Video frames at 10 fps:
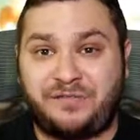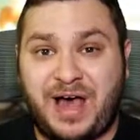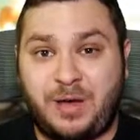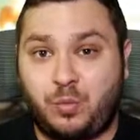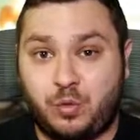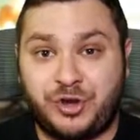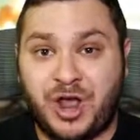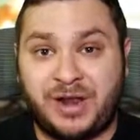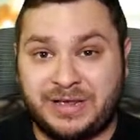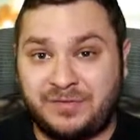I would
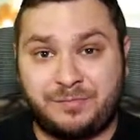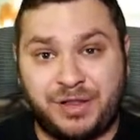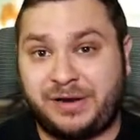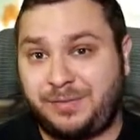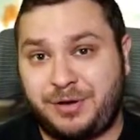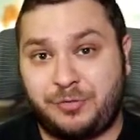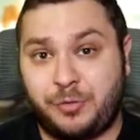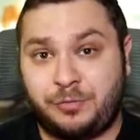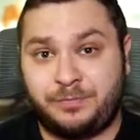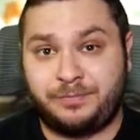not even play Nibiru.
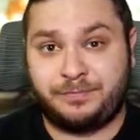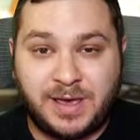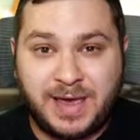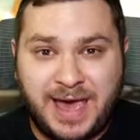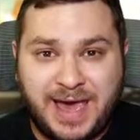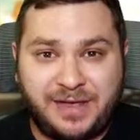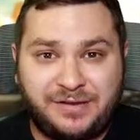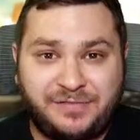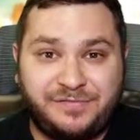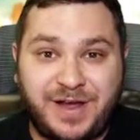And
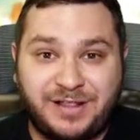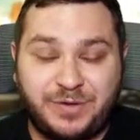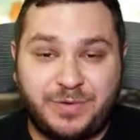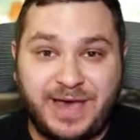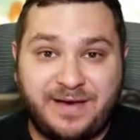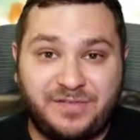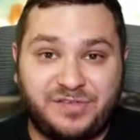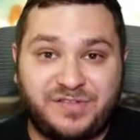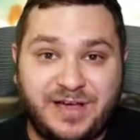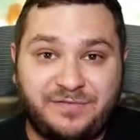finally, we have
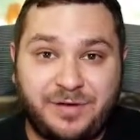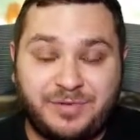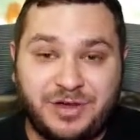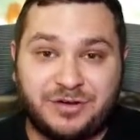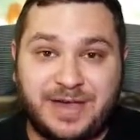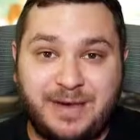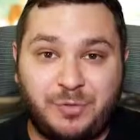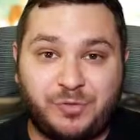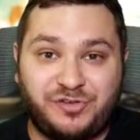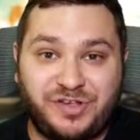Psy-Framegear Gamma,
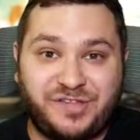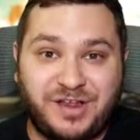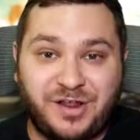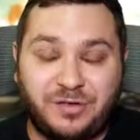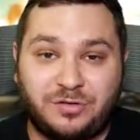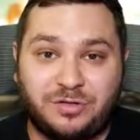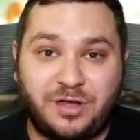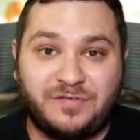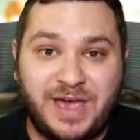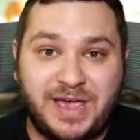which is another
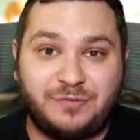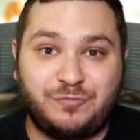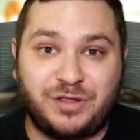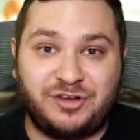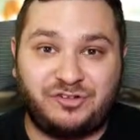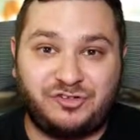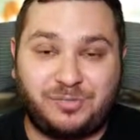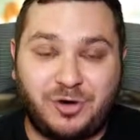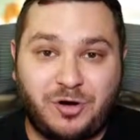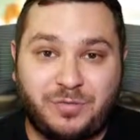love-hate relationship
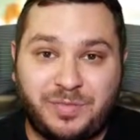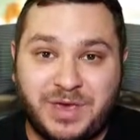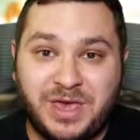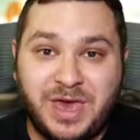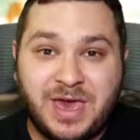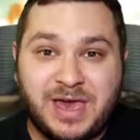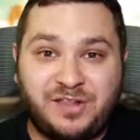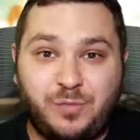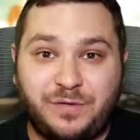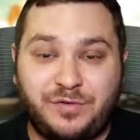card with me. It's
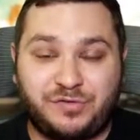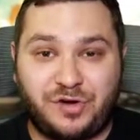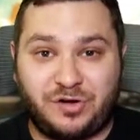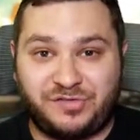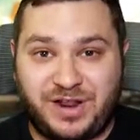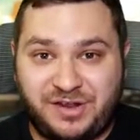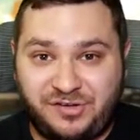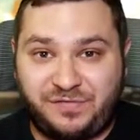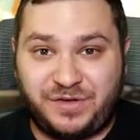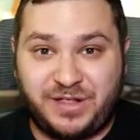one of those cards that I
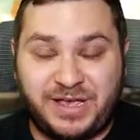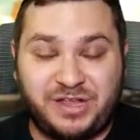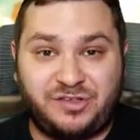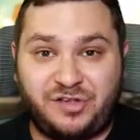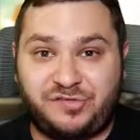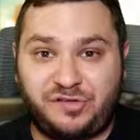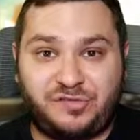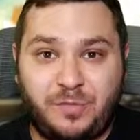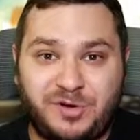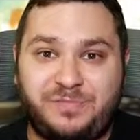just feel like it does so
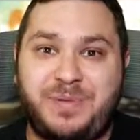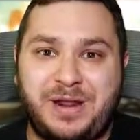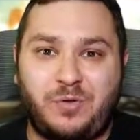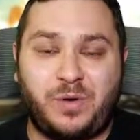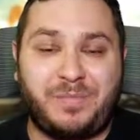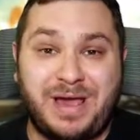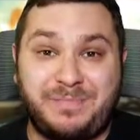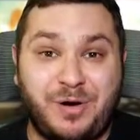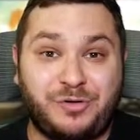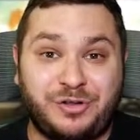much better when my
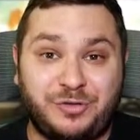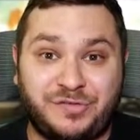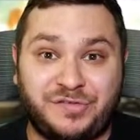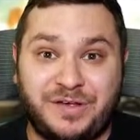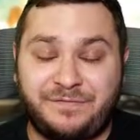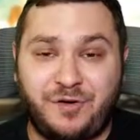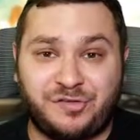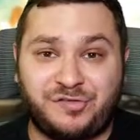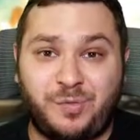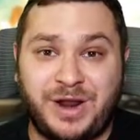opponent uses it
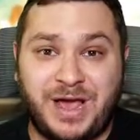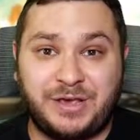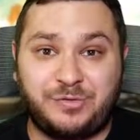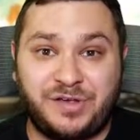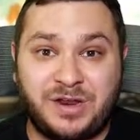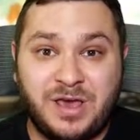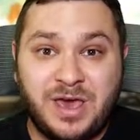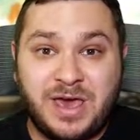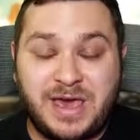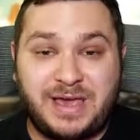versus when I use it.
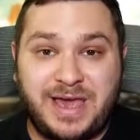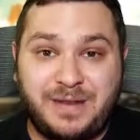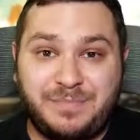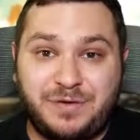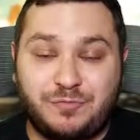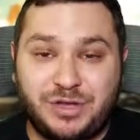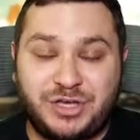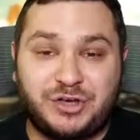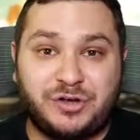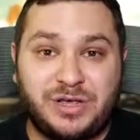It can be really
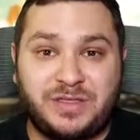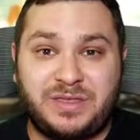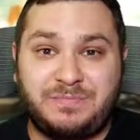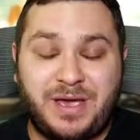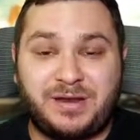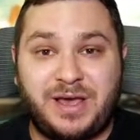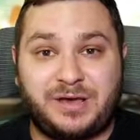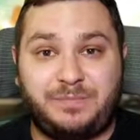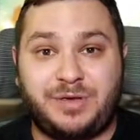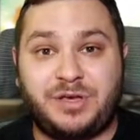good in the main
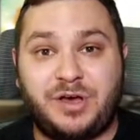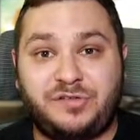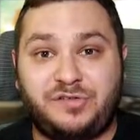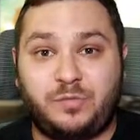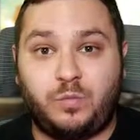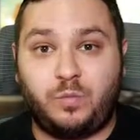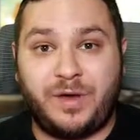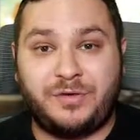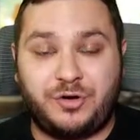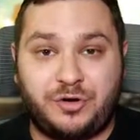deck because
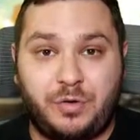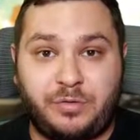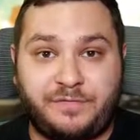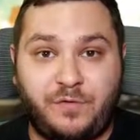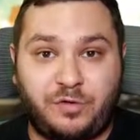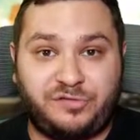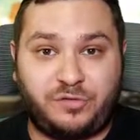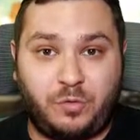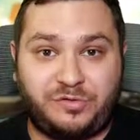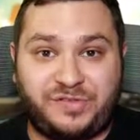whether you're going first
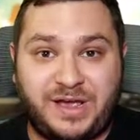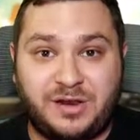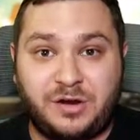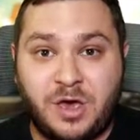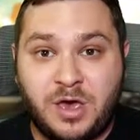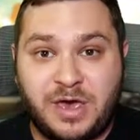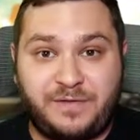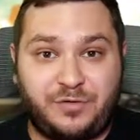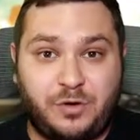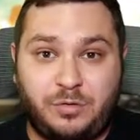or second, if
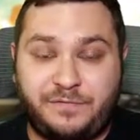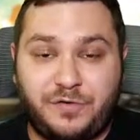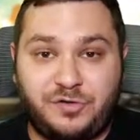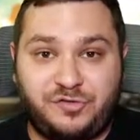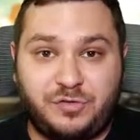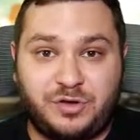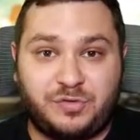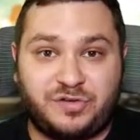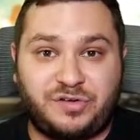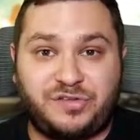you're going first, you can
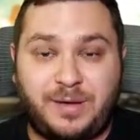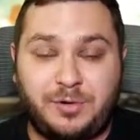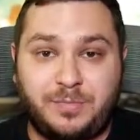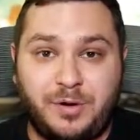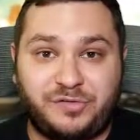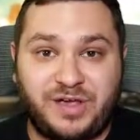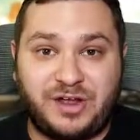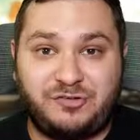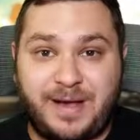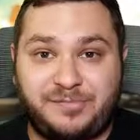use it to stop your opponent's hand
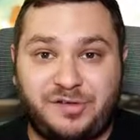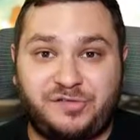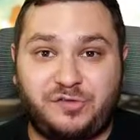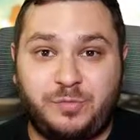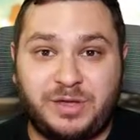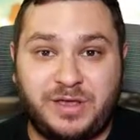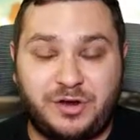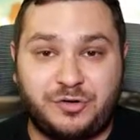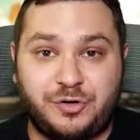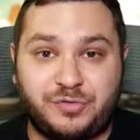traps, assuming that
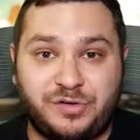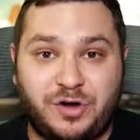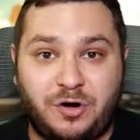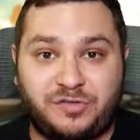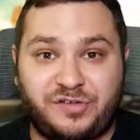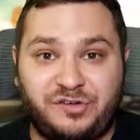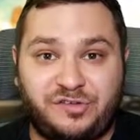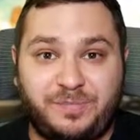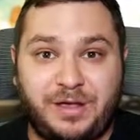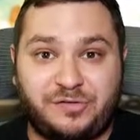you're using cards such as
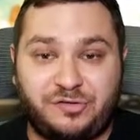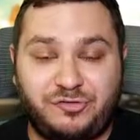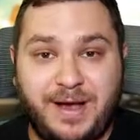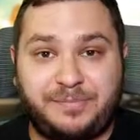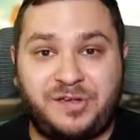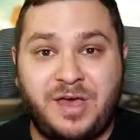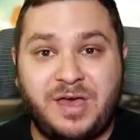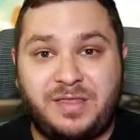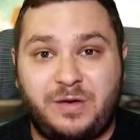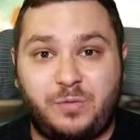spells or traps
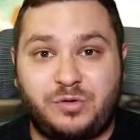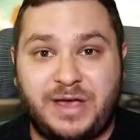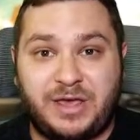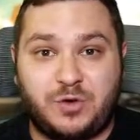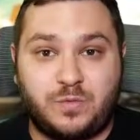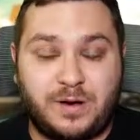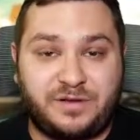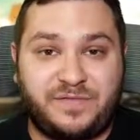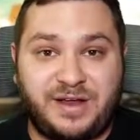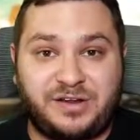that will get you
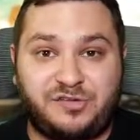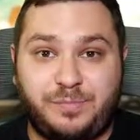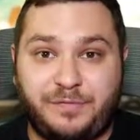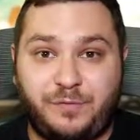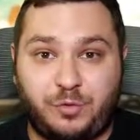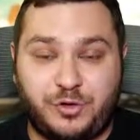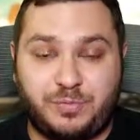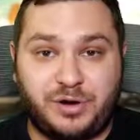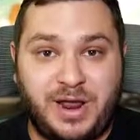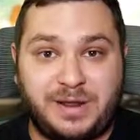advantage before you
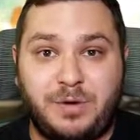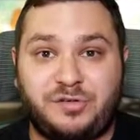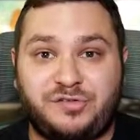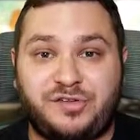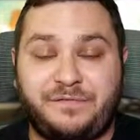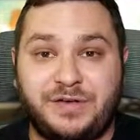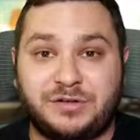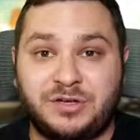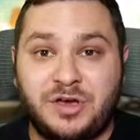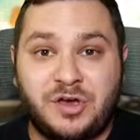put any monsters on
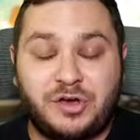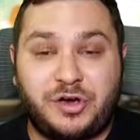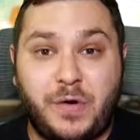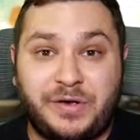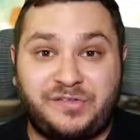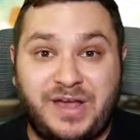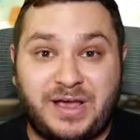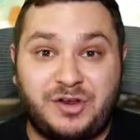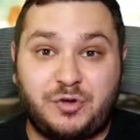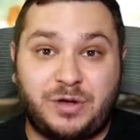field. Going
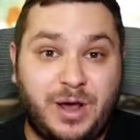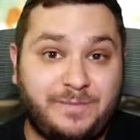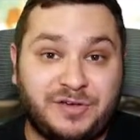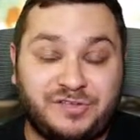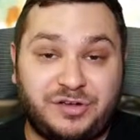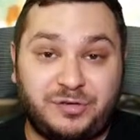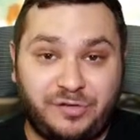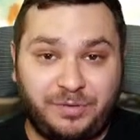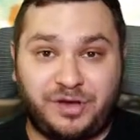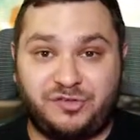second, you can obviously use it
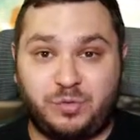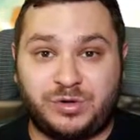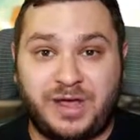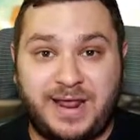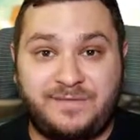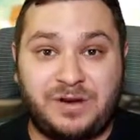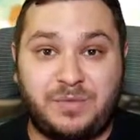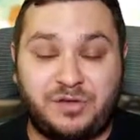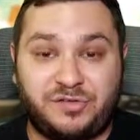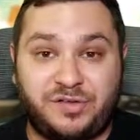because you will not have any
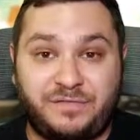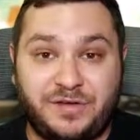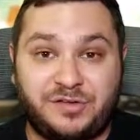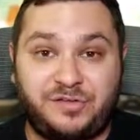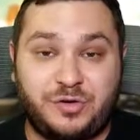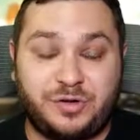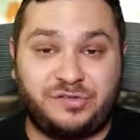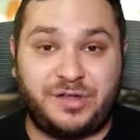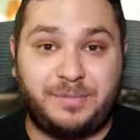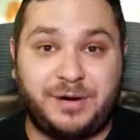monsters on field, so you can
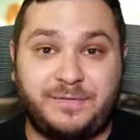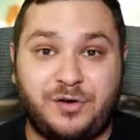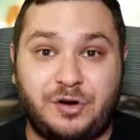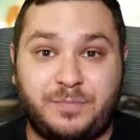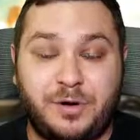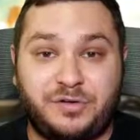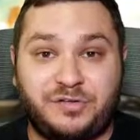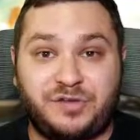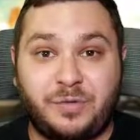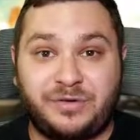stop whatever your opponent
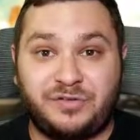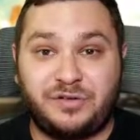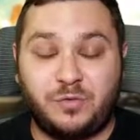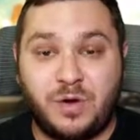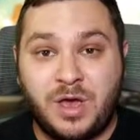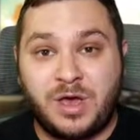is going to do.